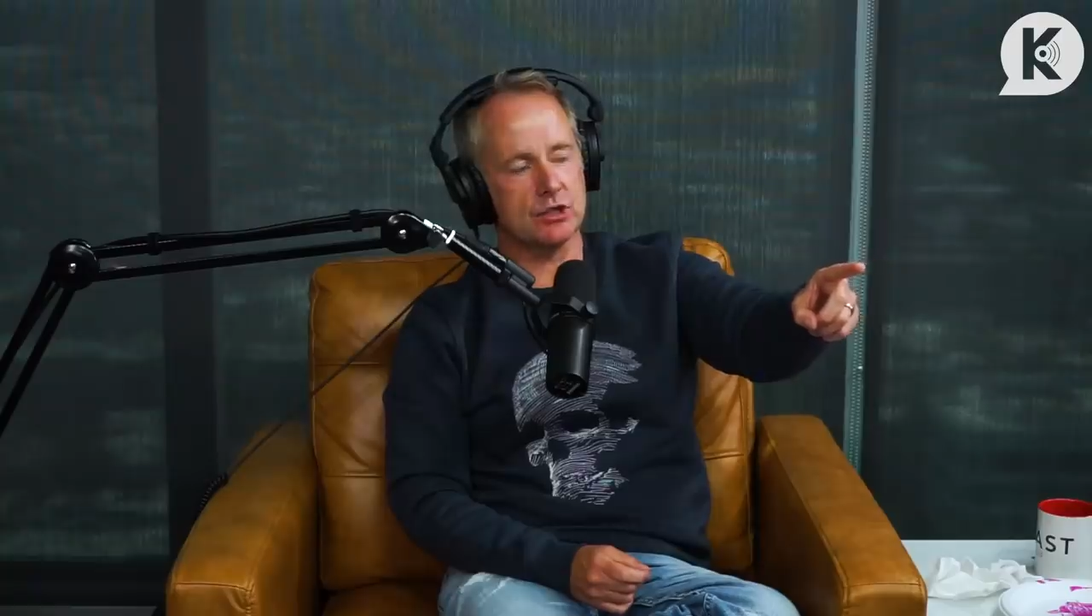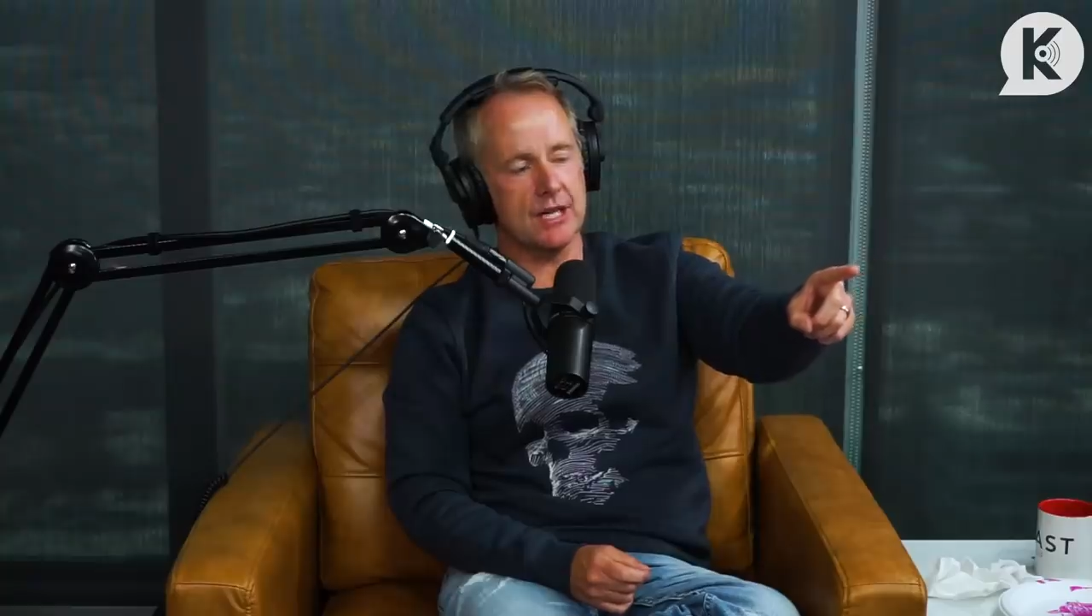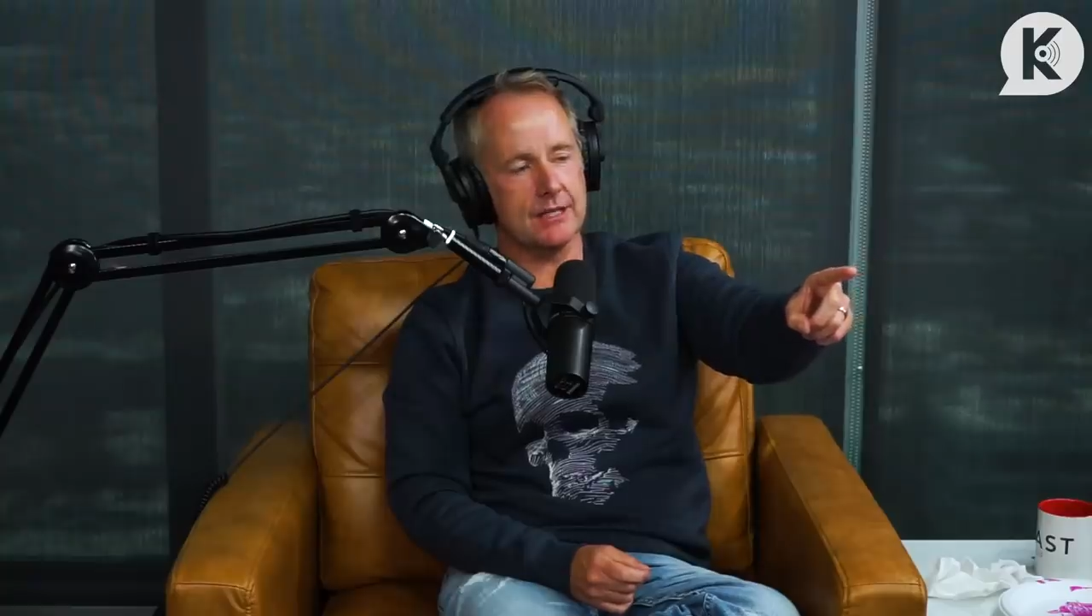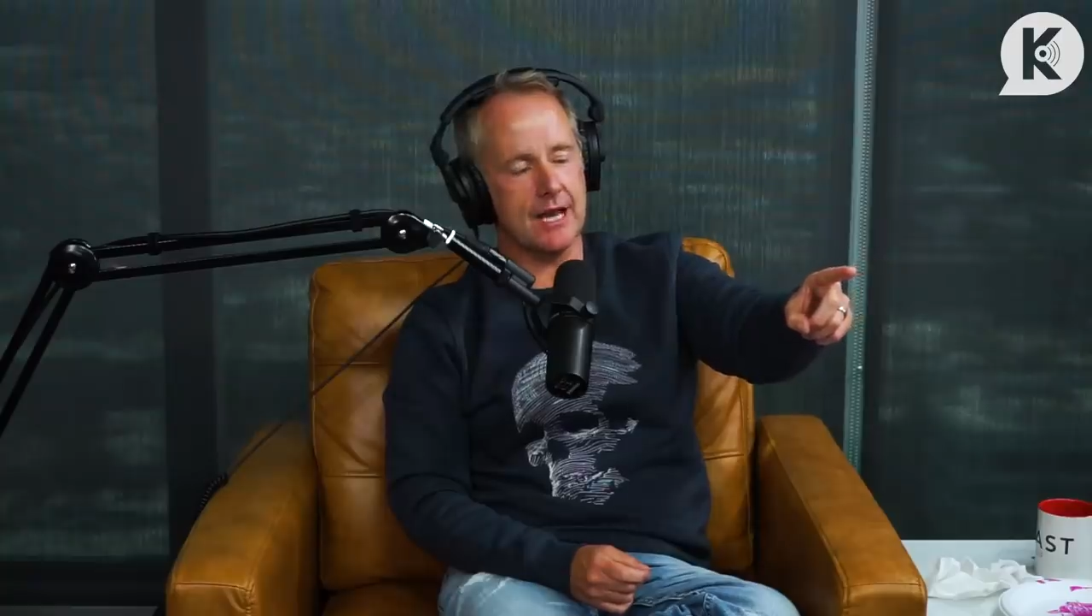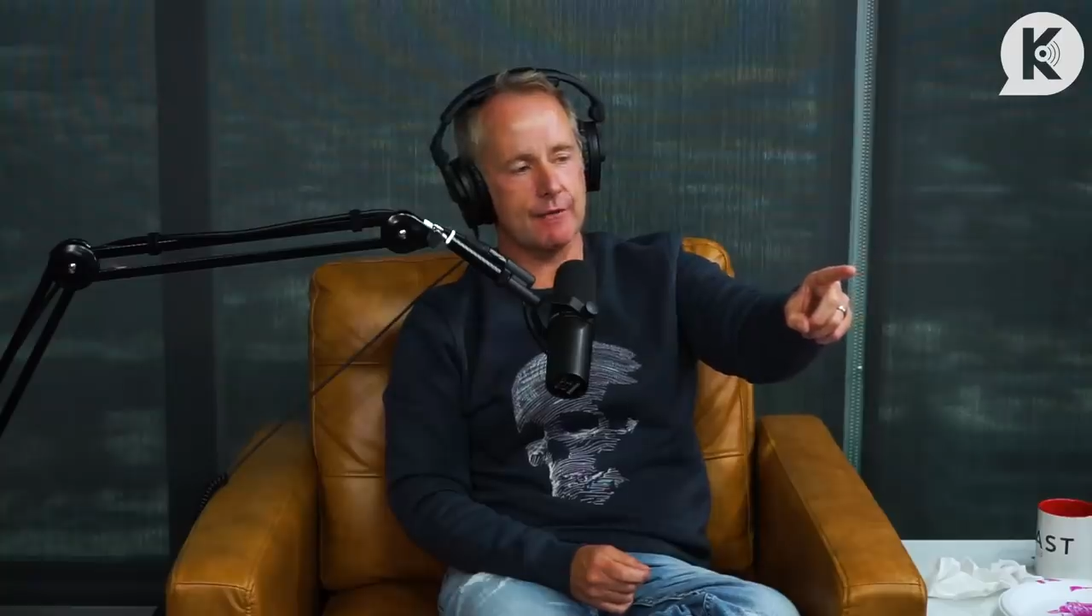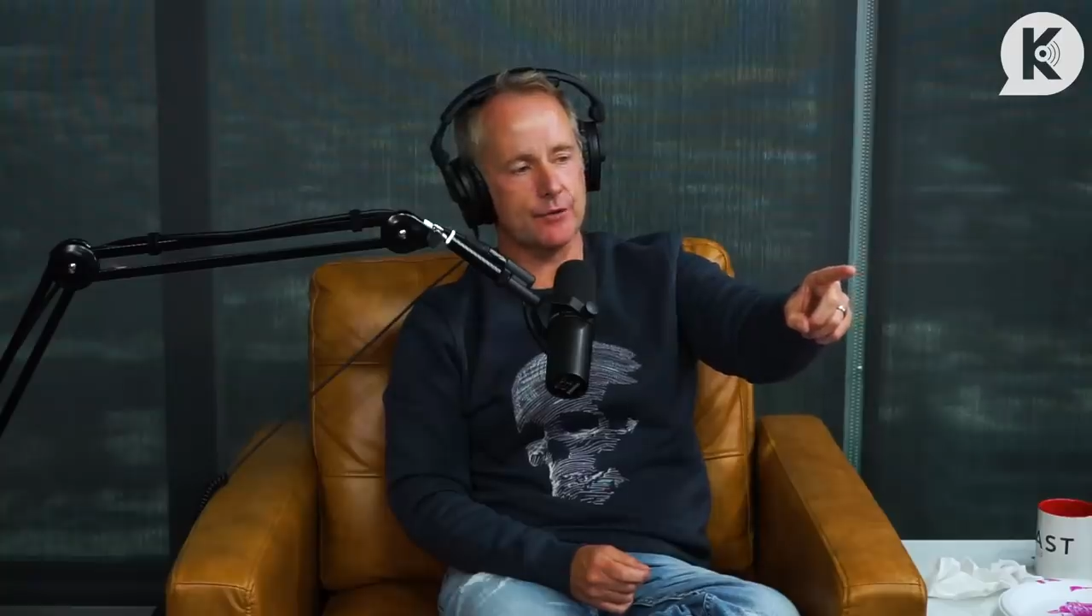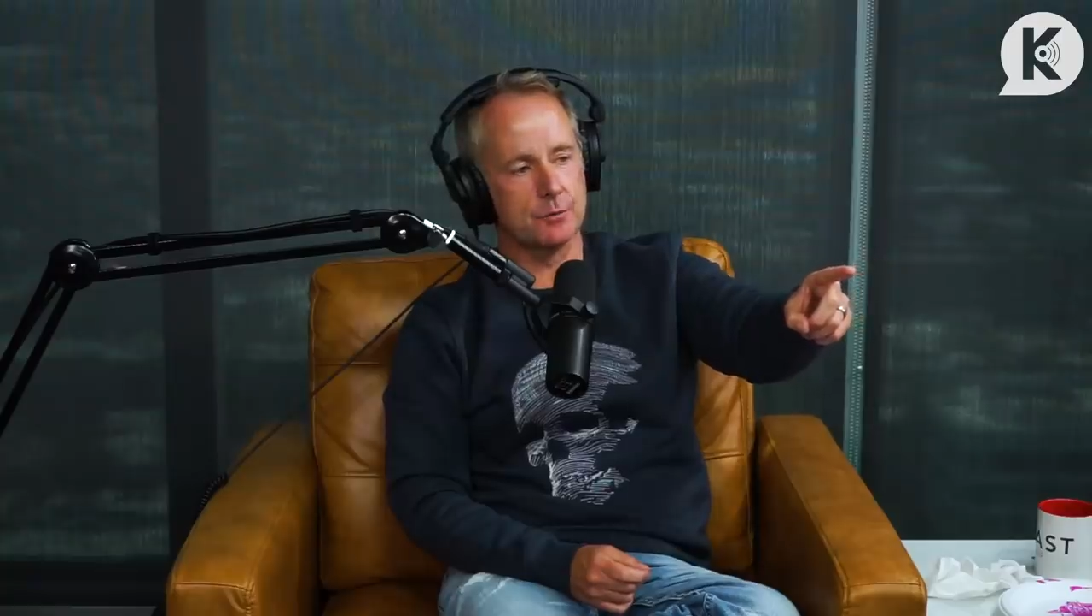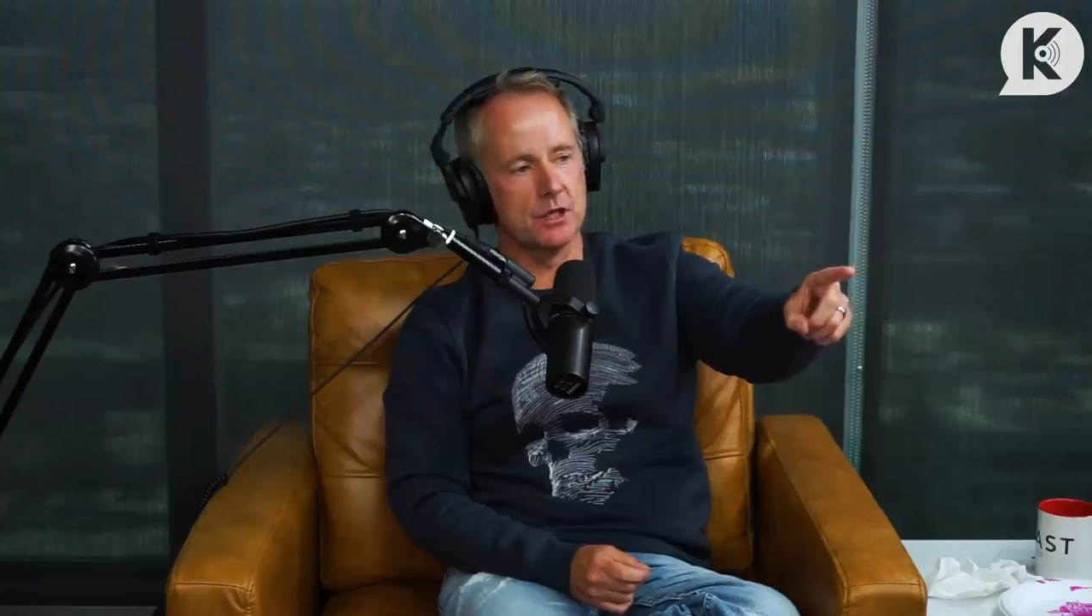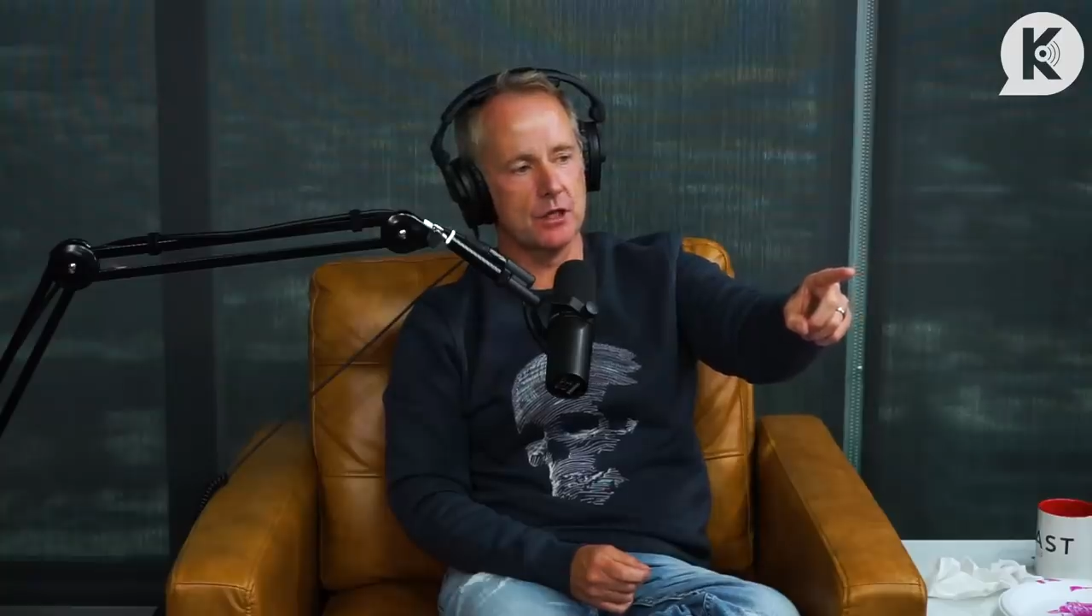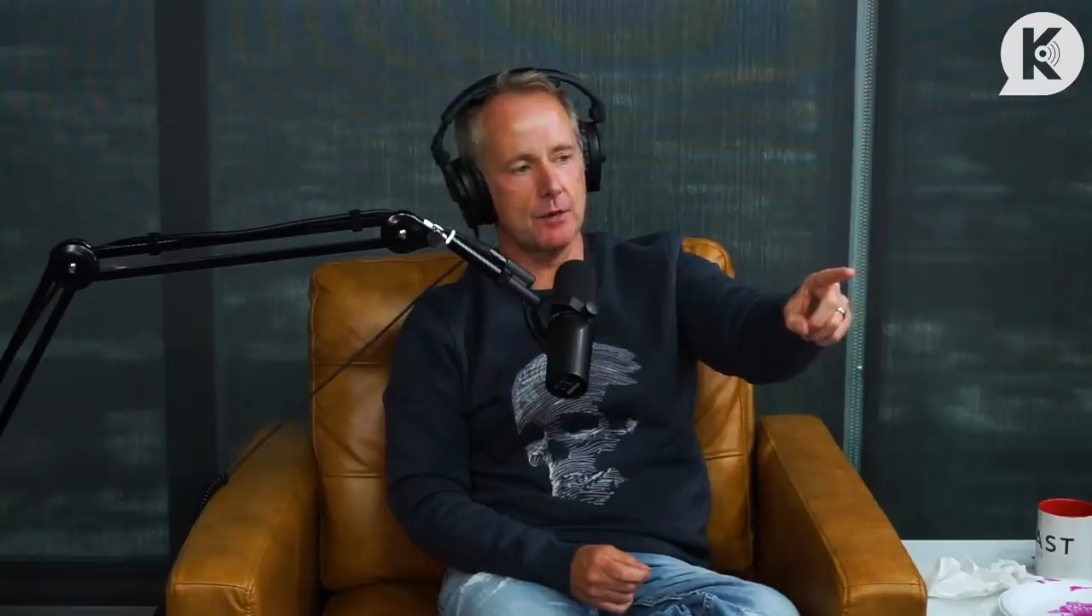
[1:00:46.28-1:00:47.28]
sent that from
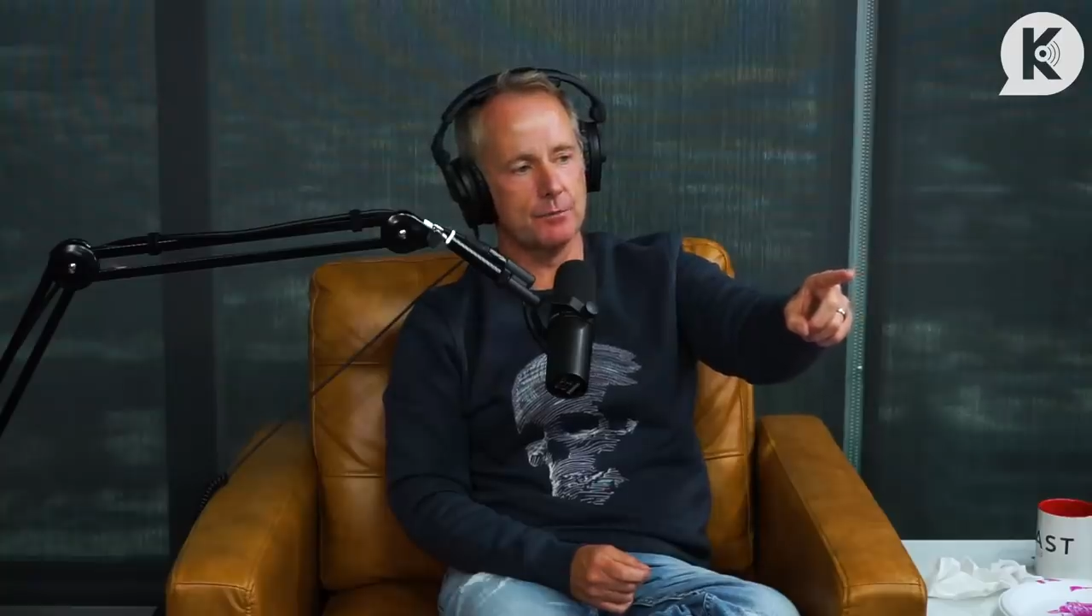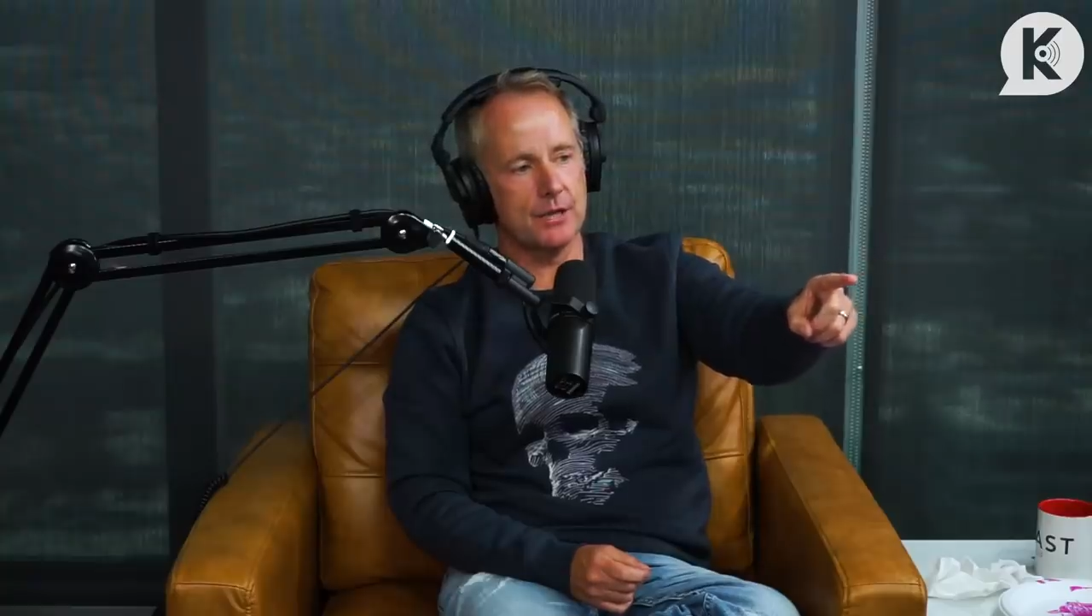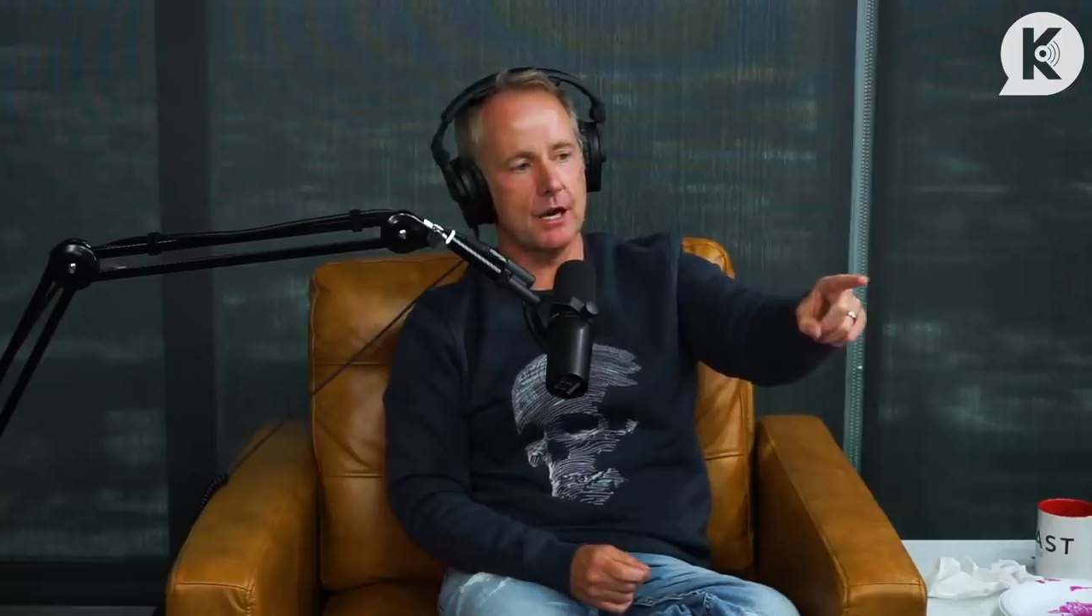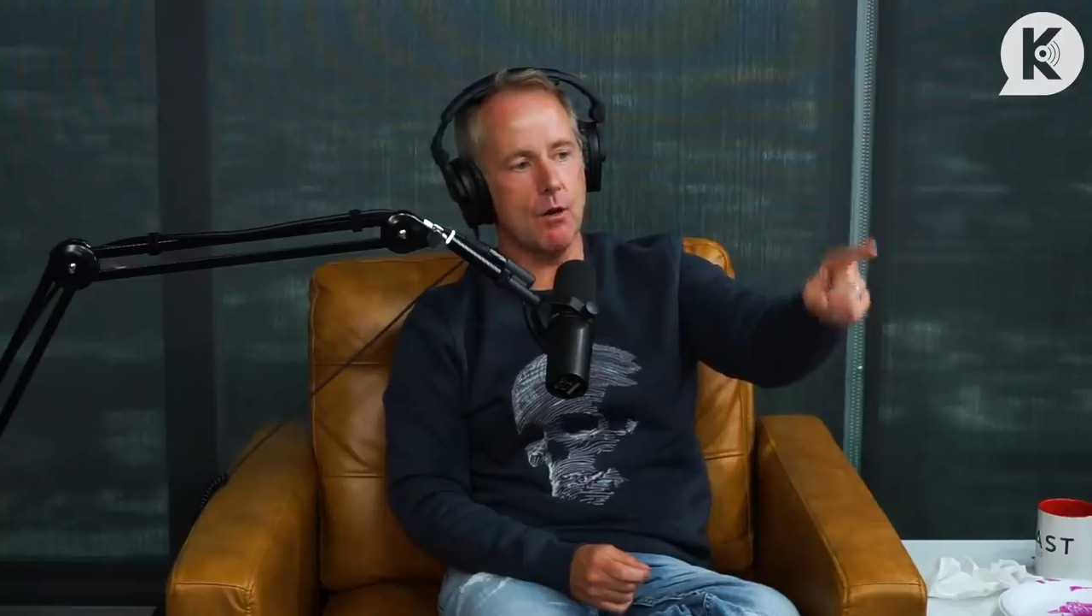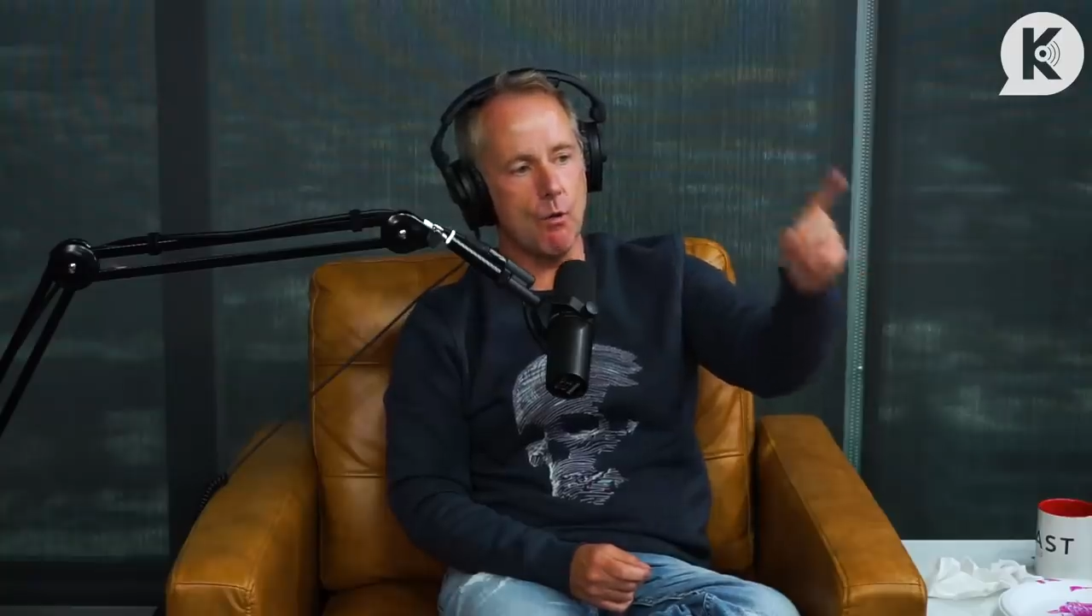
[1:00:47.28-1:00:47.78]
Colombia.